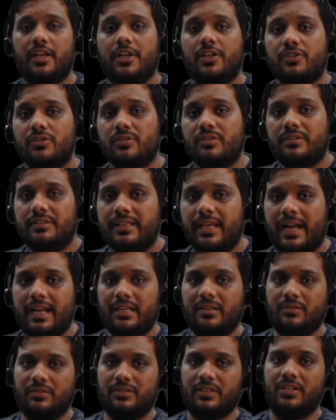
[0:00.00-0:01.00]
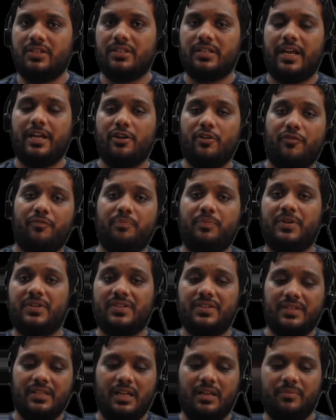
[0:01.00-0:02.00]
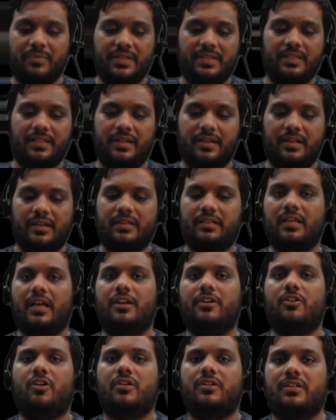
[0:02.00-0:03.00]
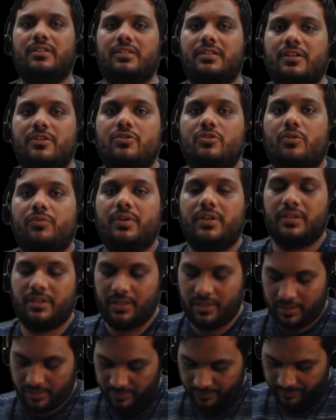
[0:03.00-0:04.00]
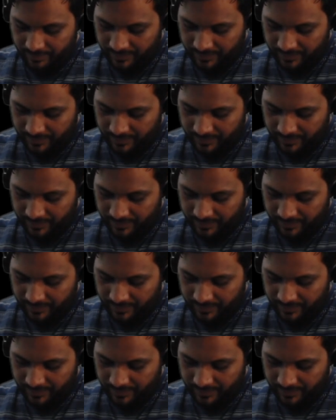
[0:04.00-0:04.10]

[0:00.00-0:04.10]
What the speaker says: So that such kind of personal misconducts are not discussed over here.